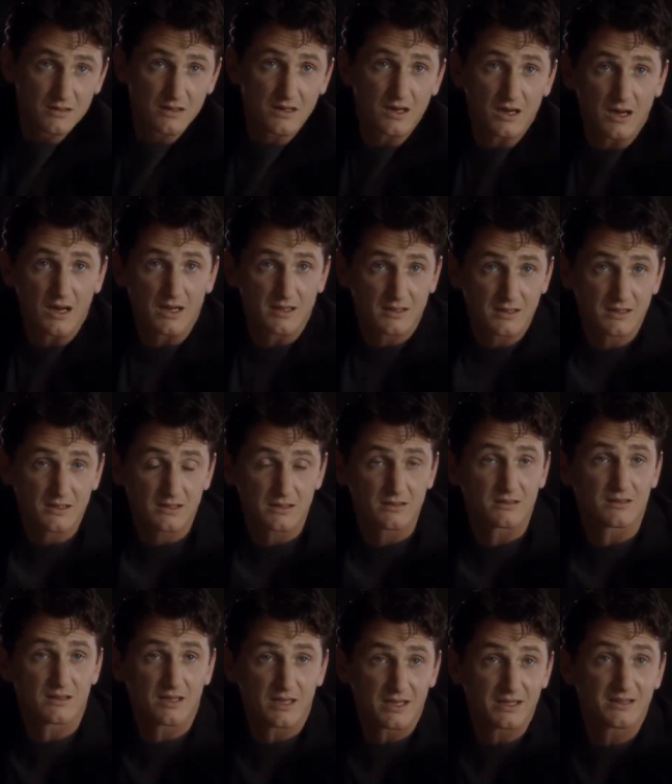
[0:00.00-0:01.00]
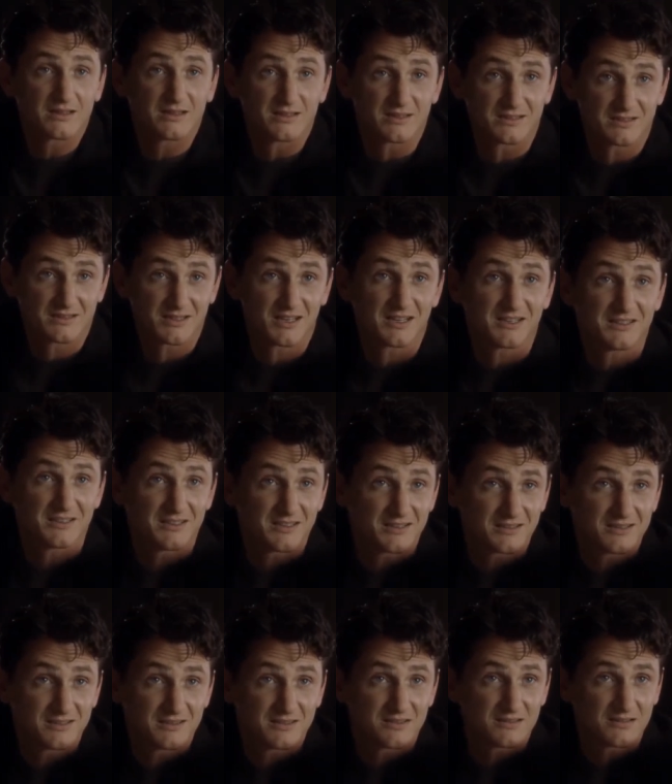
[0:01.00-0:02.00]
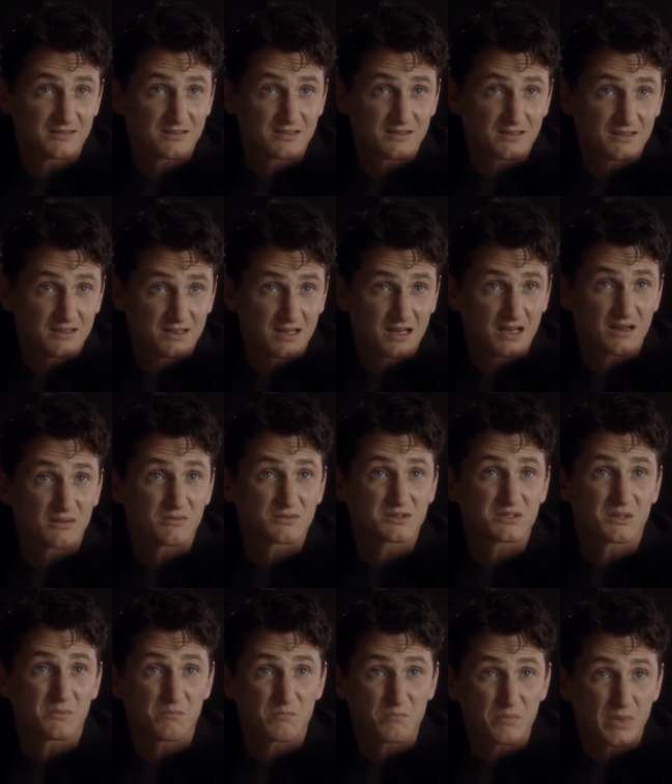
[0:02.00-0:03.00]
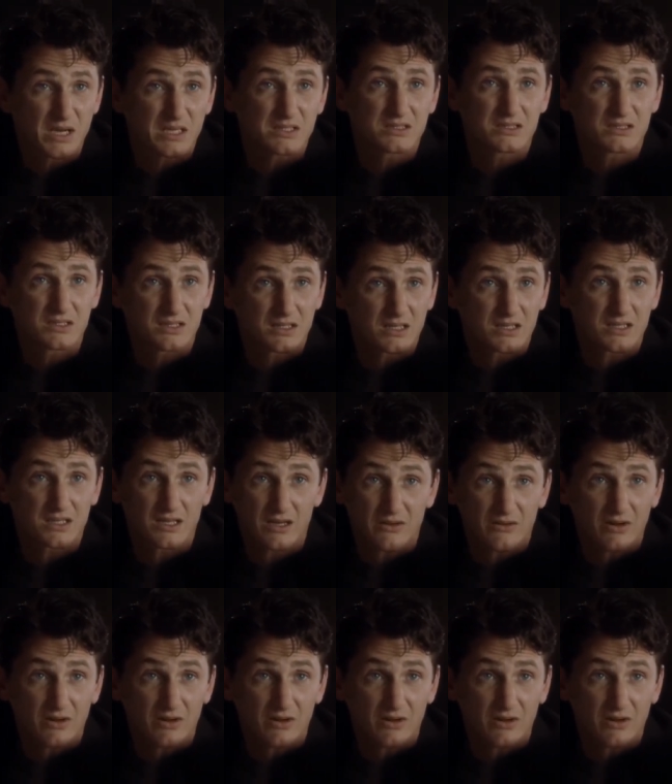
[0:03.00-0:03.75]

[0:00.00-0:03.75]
I think you'll like this. I did. That was the best thing that ever